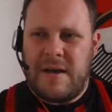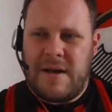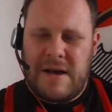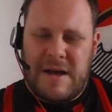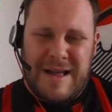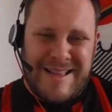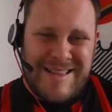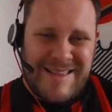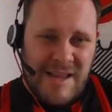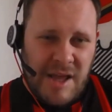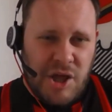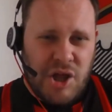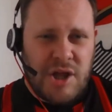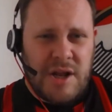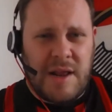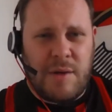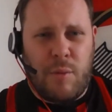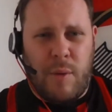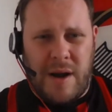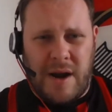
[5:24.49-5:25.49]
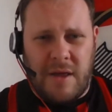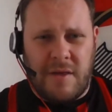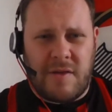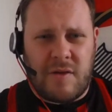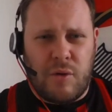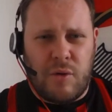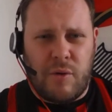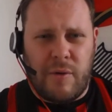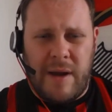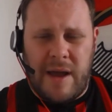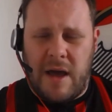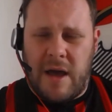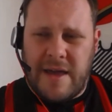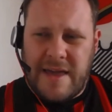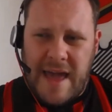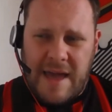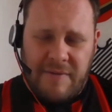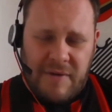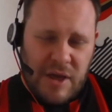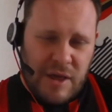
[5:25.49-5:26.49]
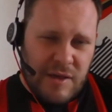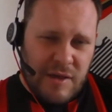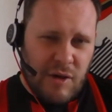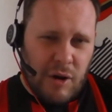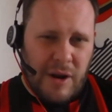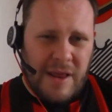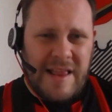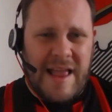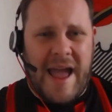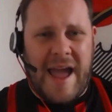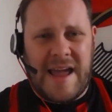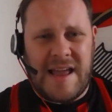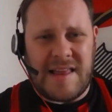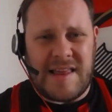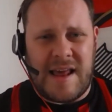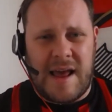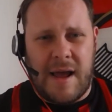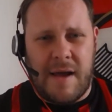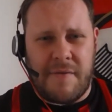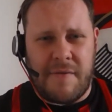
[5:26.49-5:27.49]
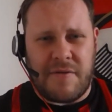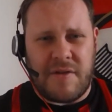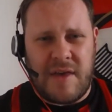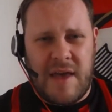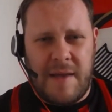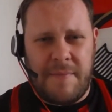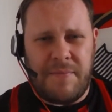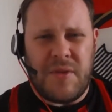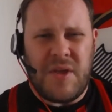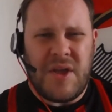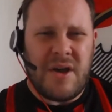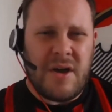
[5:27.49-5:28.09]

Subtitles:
Initially, when I saw it, I gave it a solid 8 out of 10.